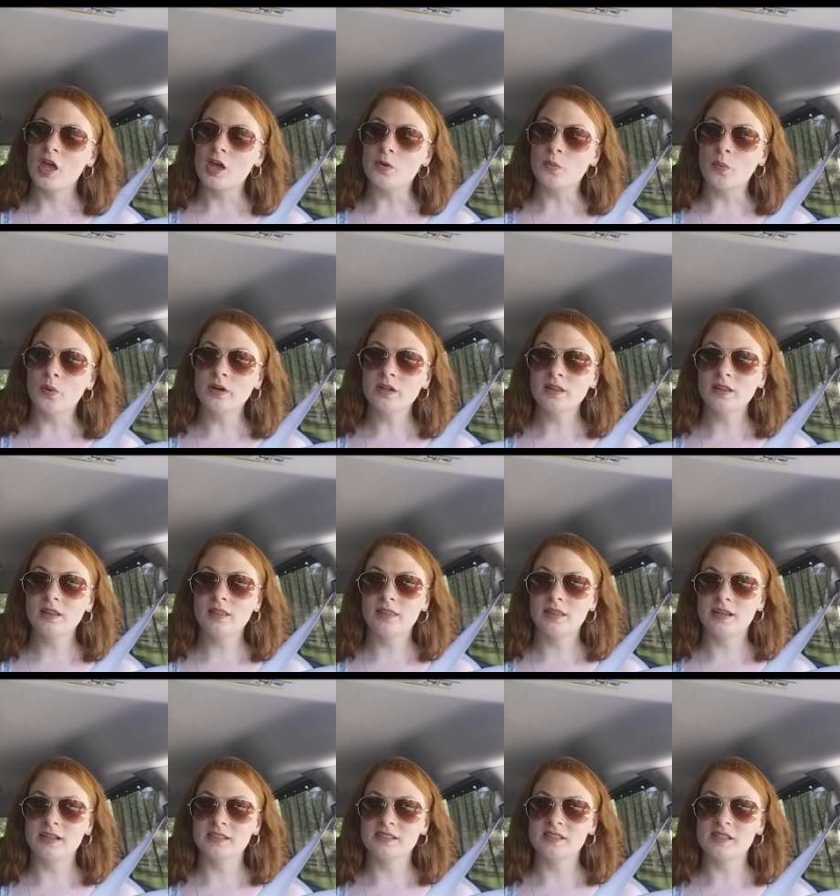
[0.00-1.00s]
And one of the
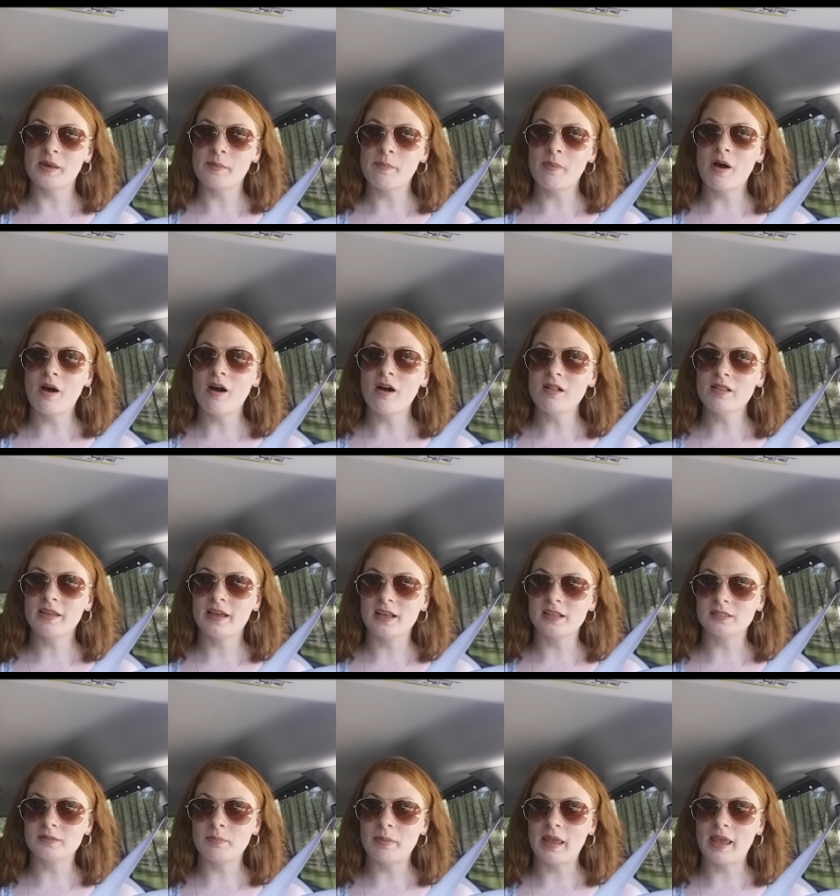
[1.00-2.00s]
things that Paul
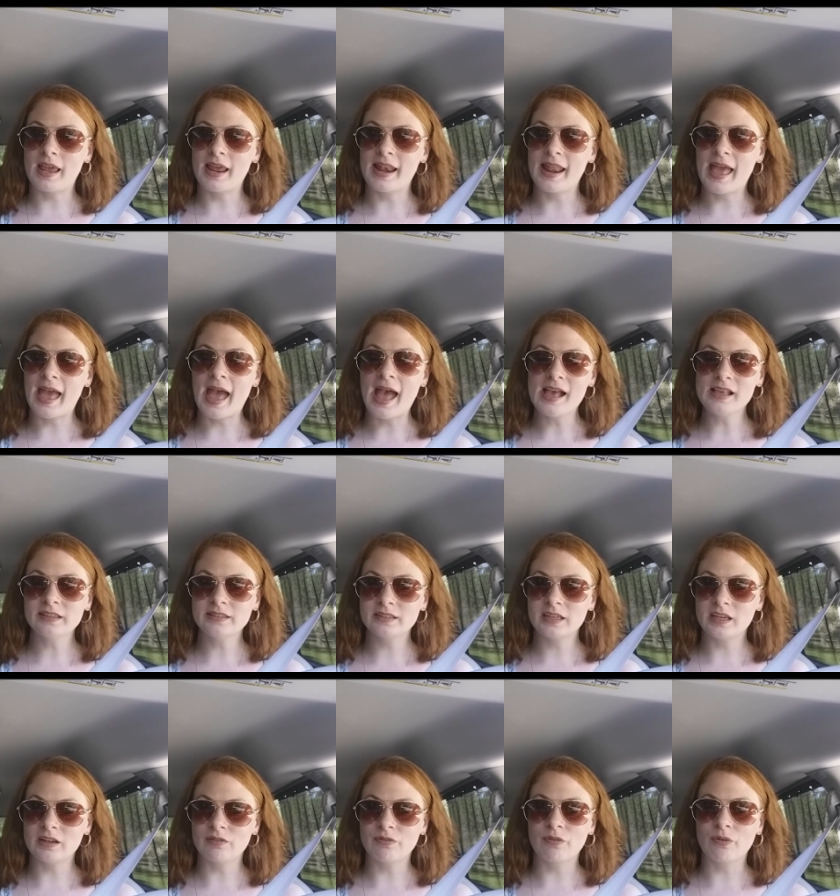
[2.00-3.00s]
has been
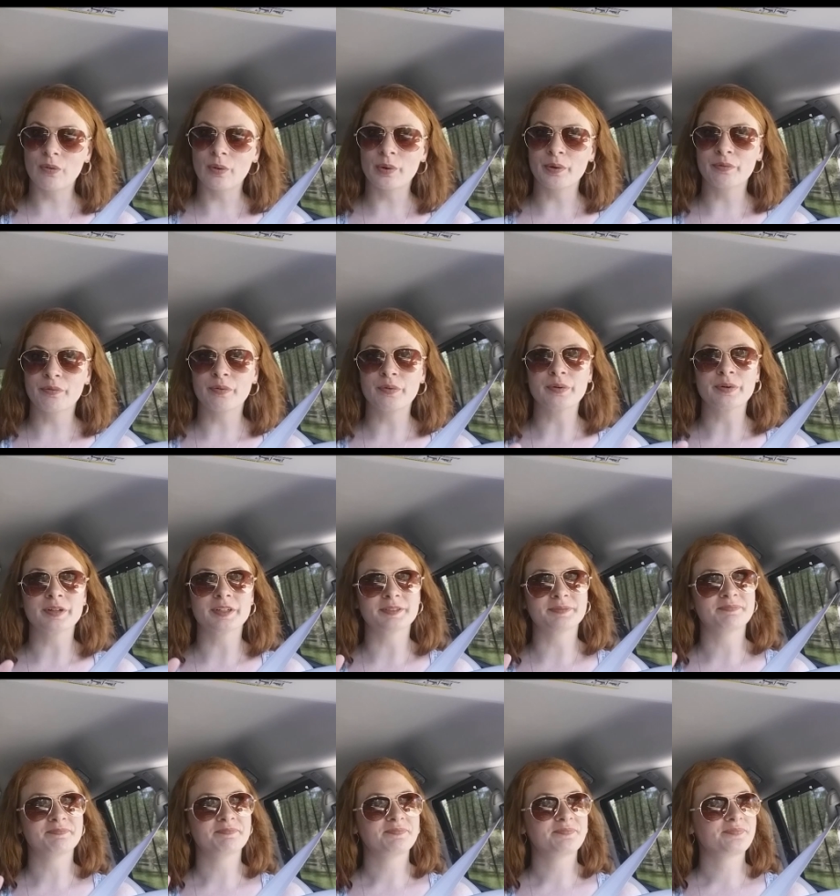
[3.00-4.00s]
asking for for
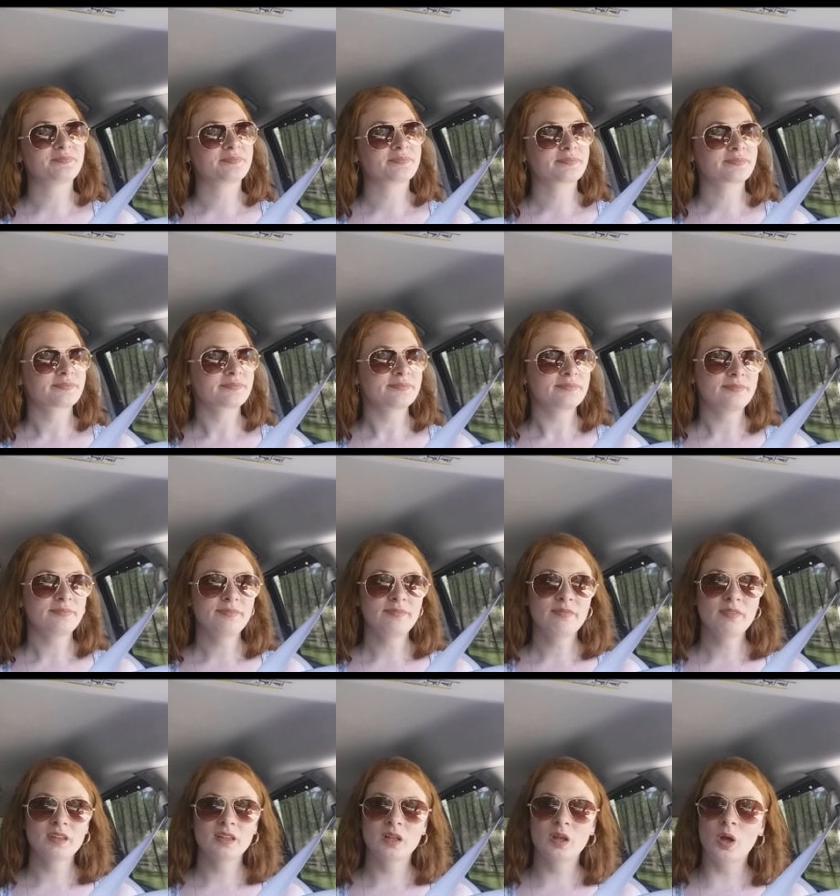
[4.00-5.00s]

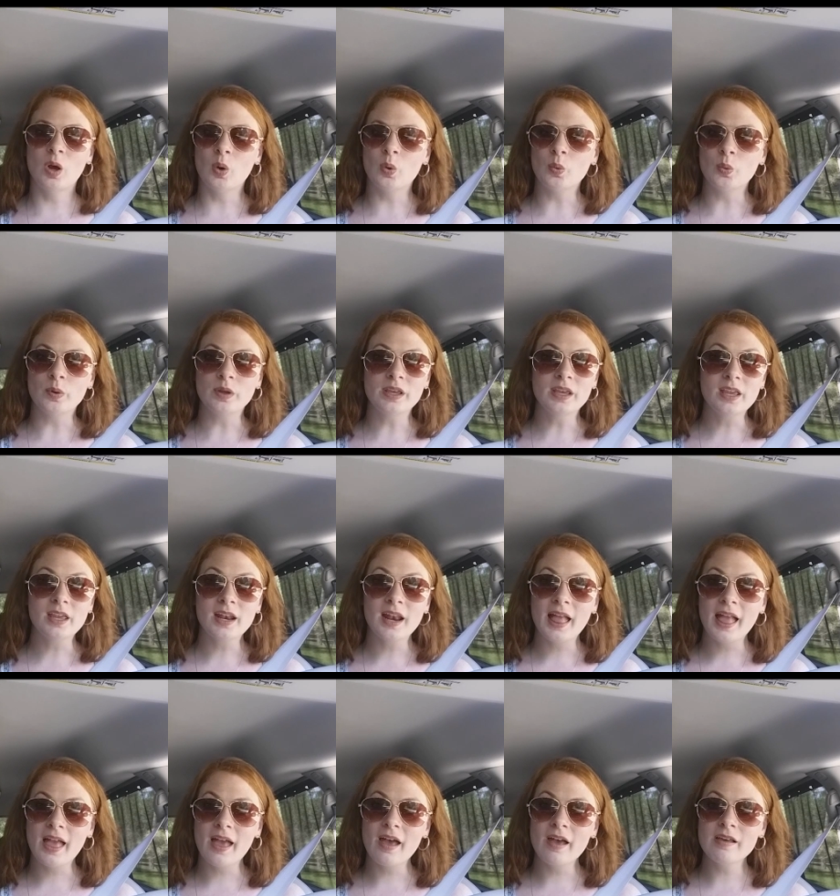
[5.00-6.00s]
a week and
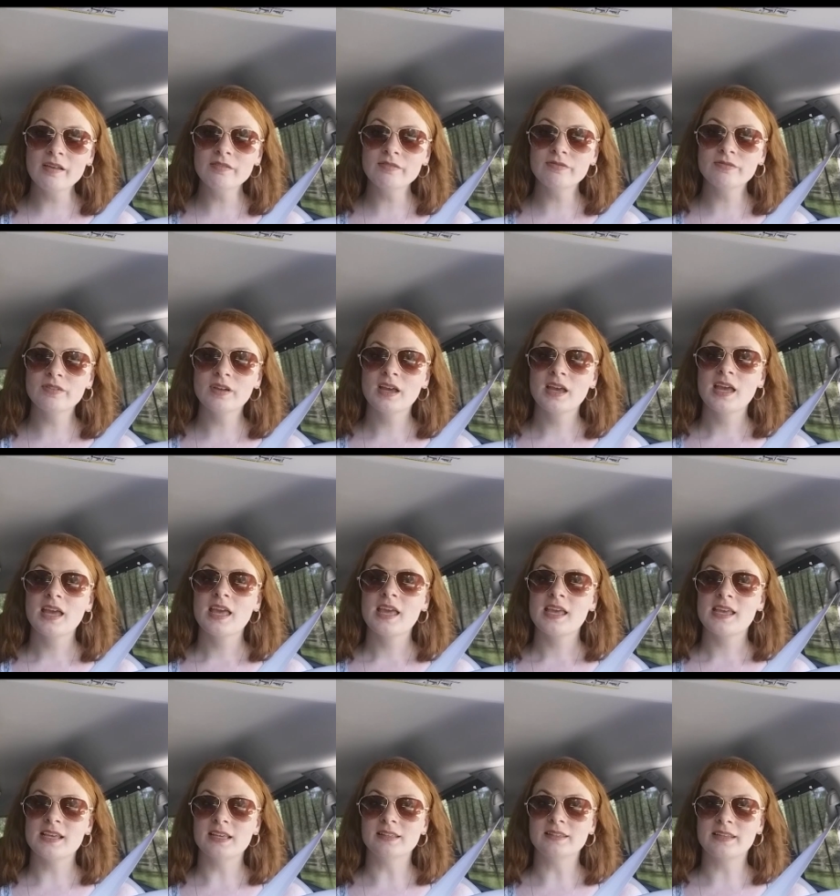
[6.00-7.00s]
a half
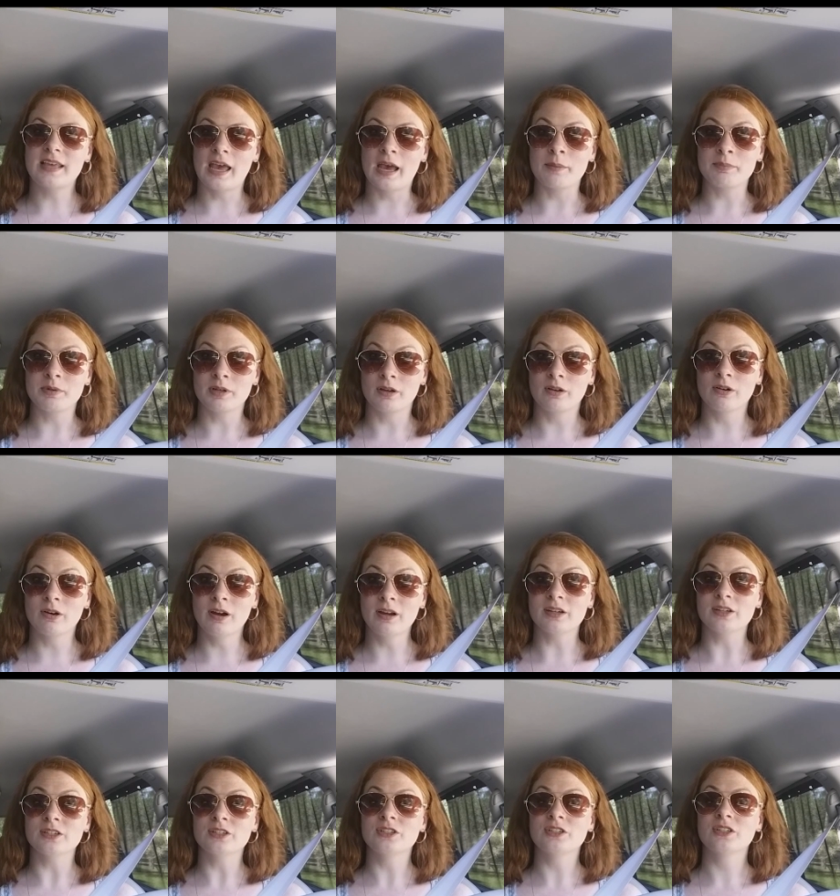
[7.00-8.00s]
is Captain
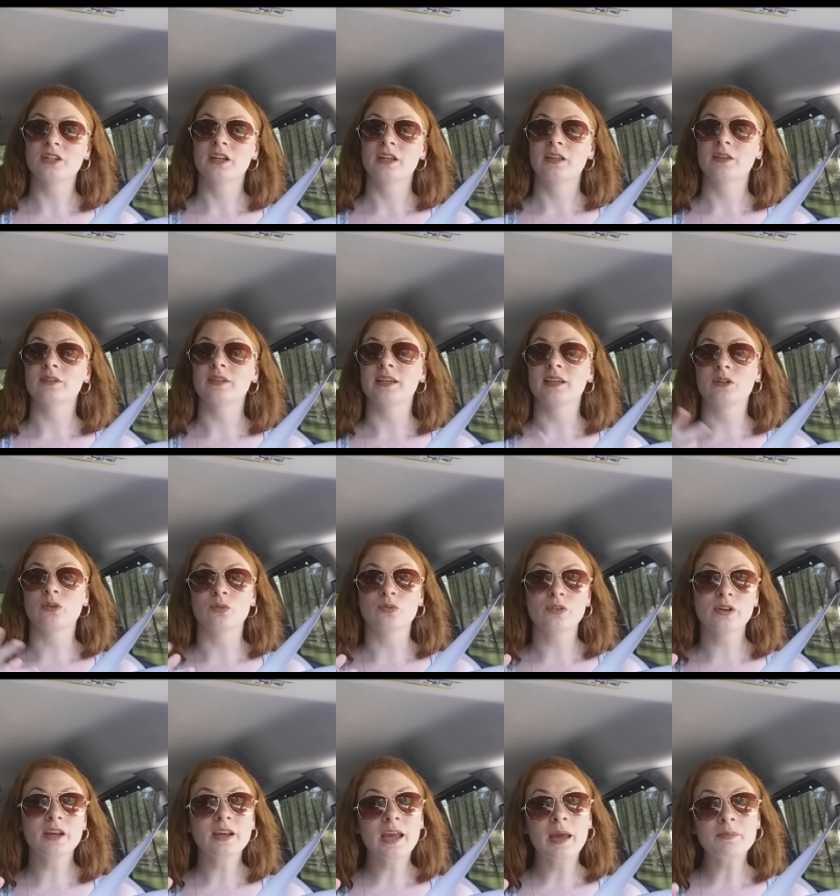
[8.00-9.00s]
Crunch. It's like, don't
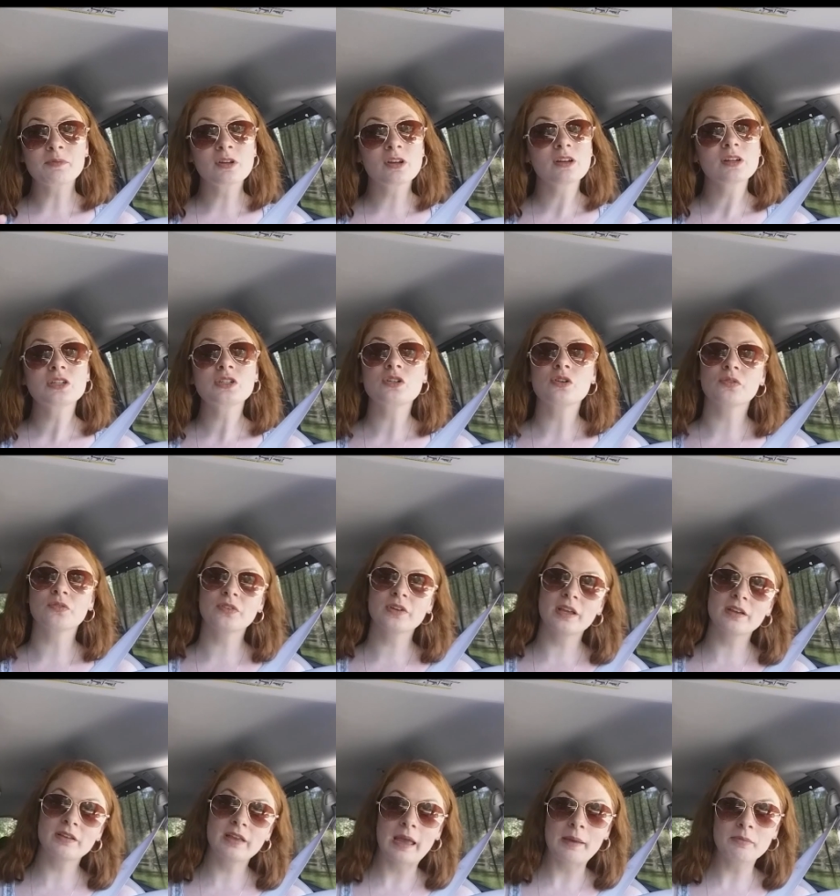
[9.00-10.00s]
forget Captain Crunch, don't
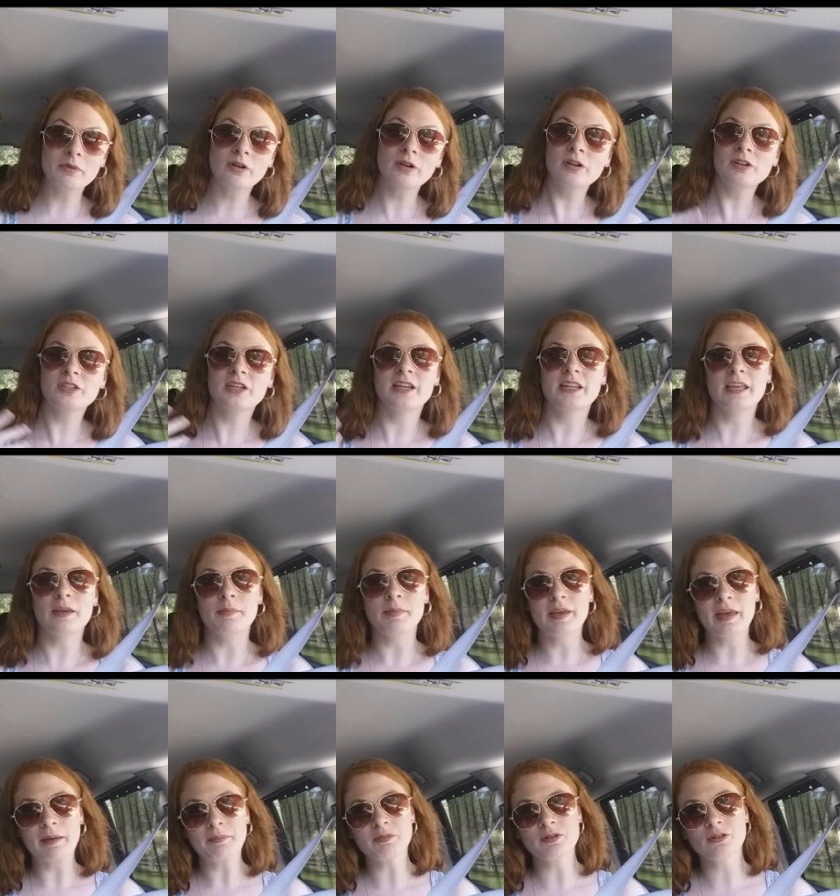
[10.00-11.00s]
forget Captain Crunch, can you get me
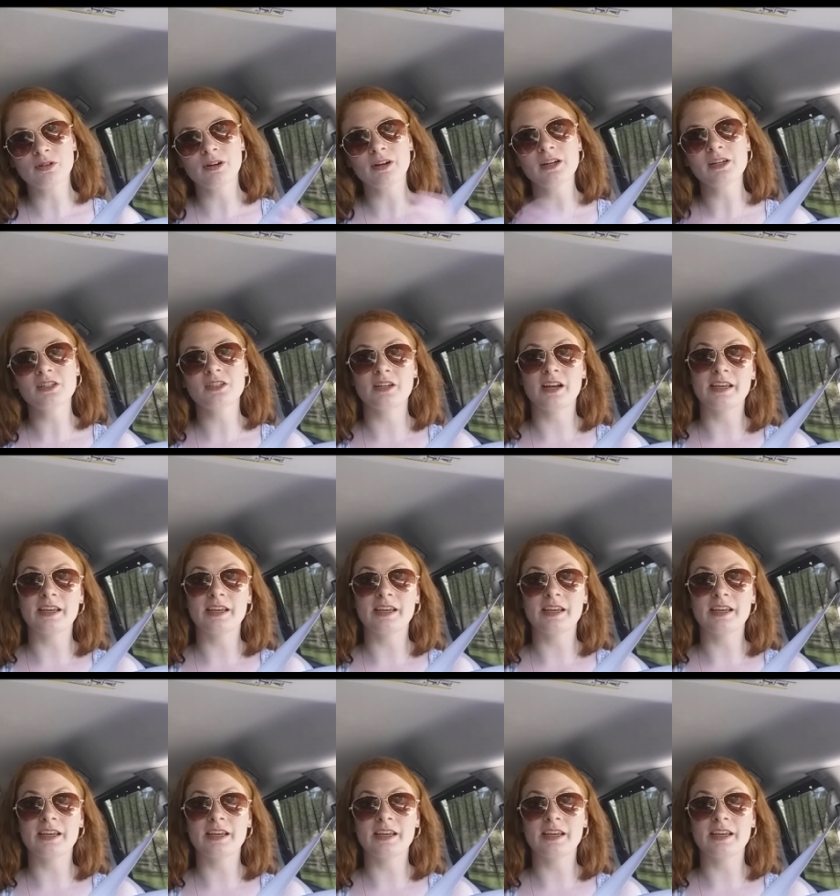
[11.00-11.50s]
Captain Crunch?